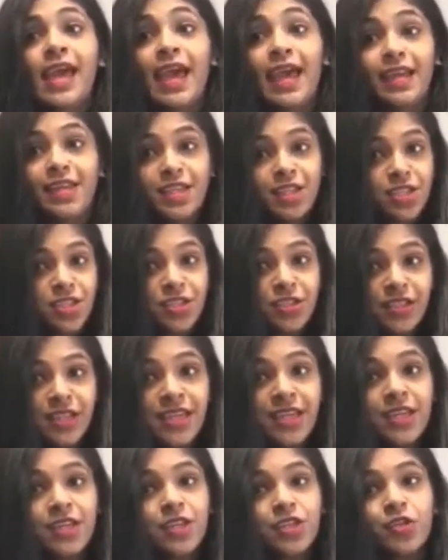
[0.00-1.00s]

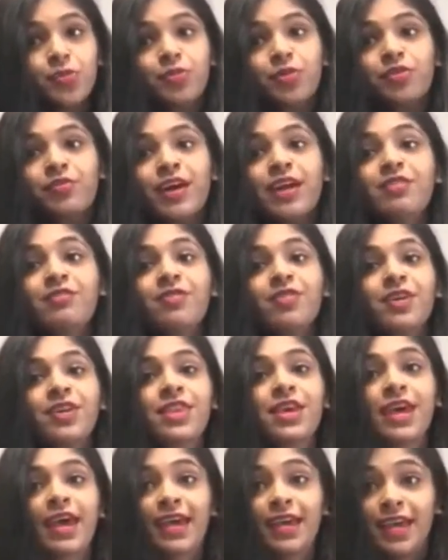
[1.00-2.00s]
Additionally, to provide
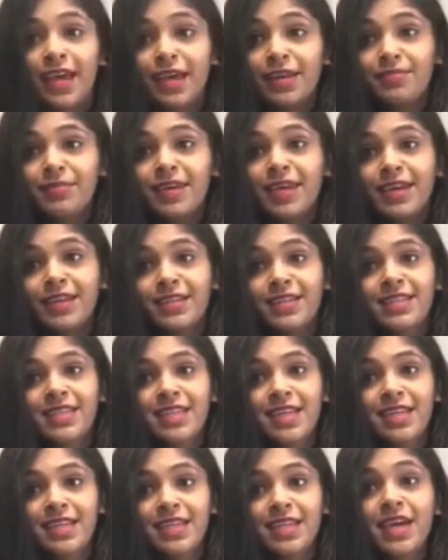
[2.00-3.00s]
further academic
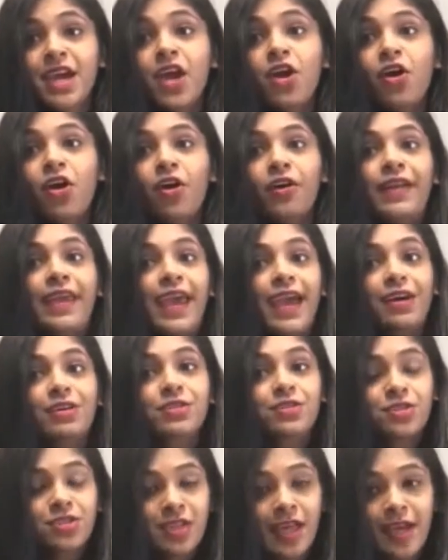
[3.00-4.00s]
understanding on how
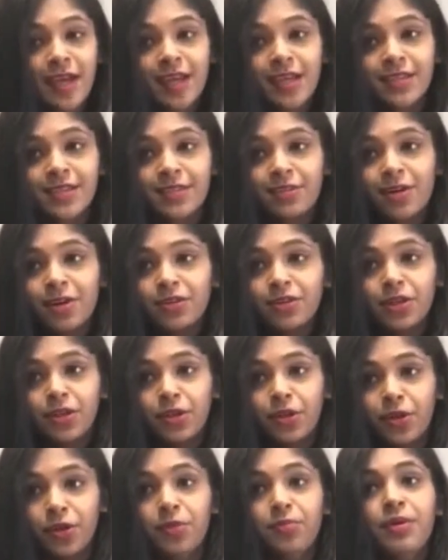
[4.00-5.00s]
societies around the
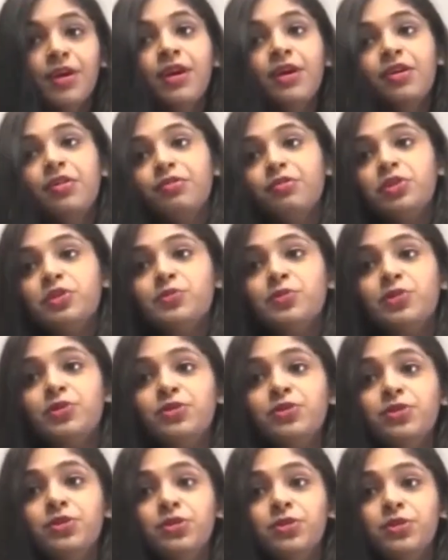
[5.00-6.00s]
globe
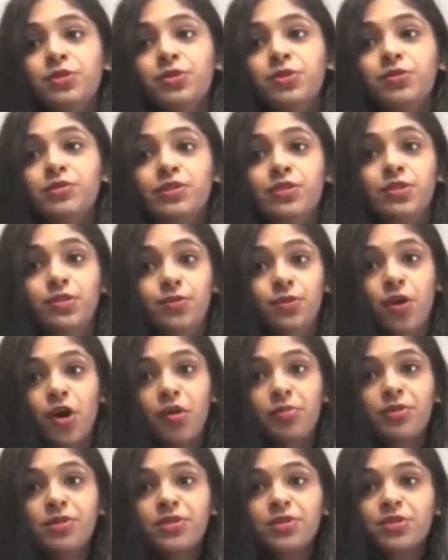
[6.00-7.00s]
respond to
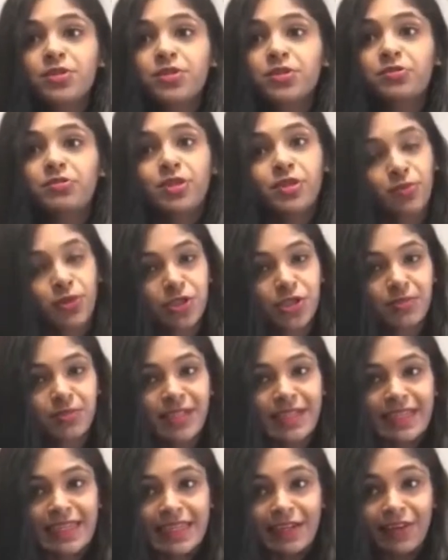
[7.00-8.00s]
corporate social
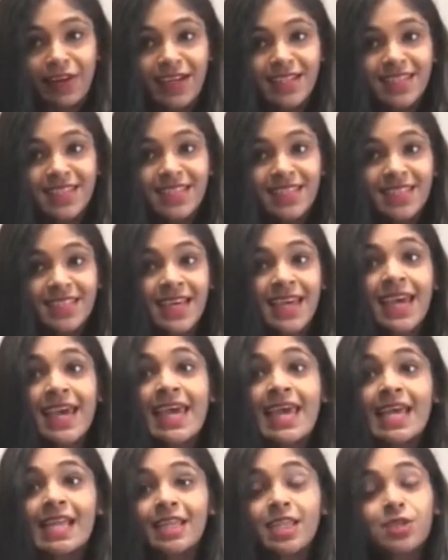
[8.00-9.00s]
responsibility crisis,
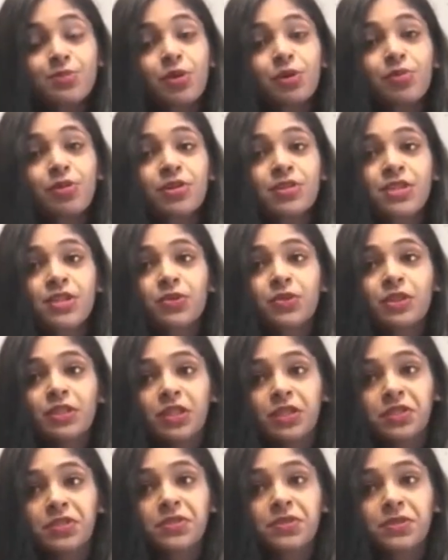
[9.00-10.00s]
this proposal
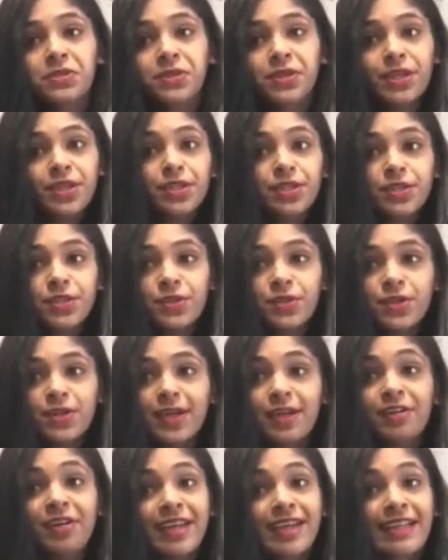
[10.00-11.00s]
will also look into
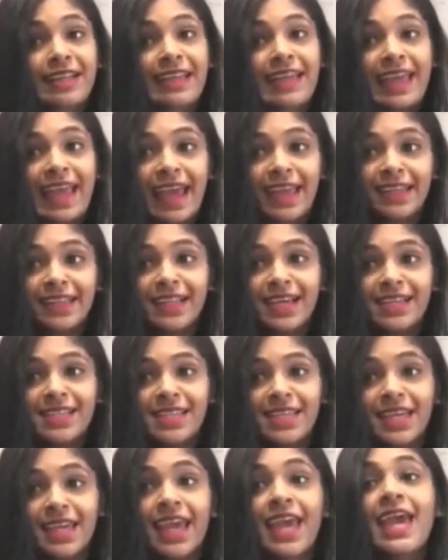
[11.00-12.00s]
critically
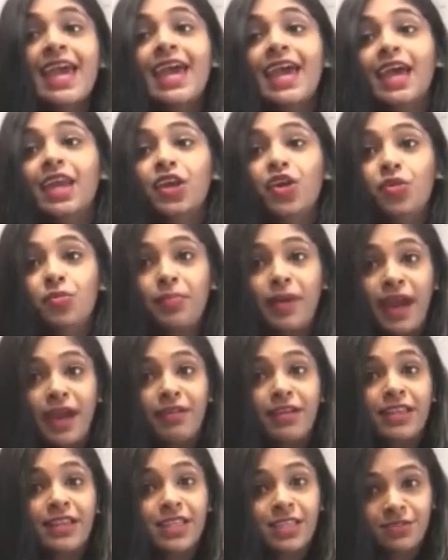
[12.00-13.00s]
analysing and
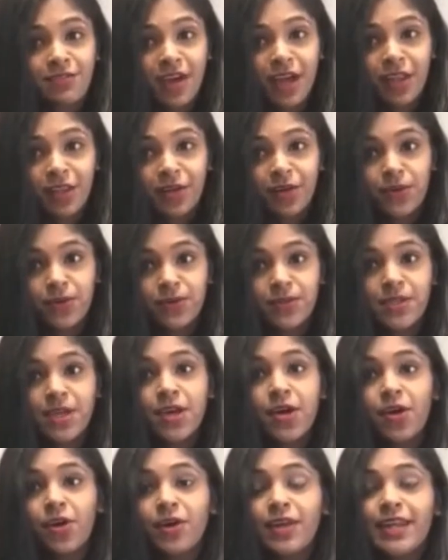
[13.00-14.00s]
comparing these values
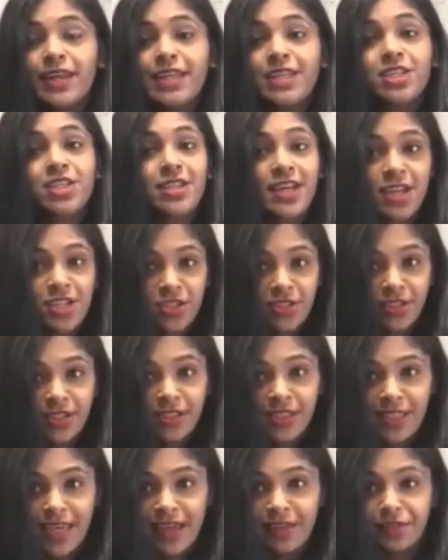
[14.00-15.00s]
on an international
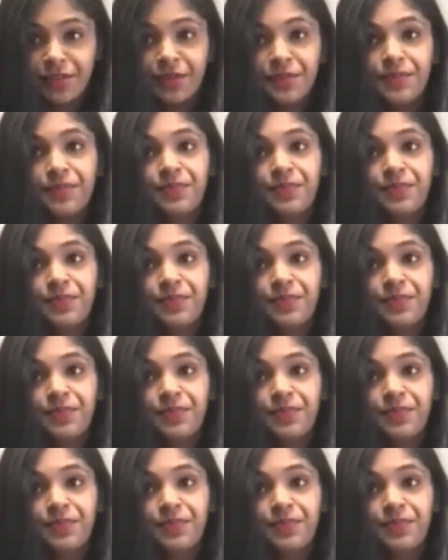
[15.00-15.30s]
scale.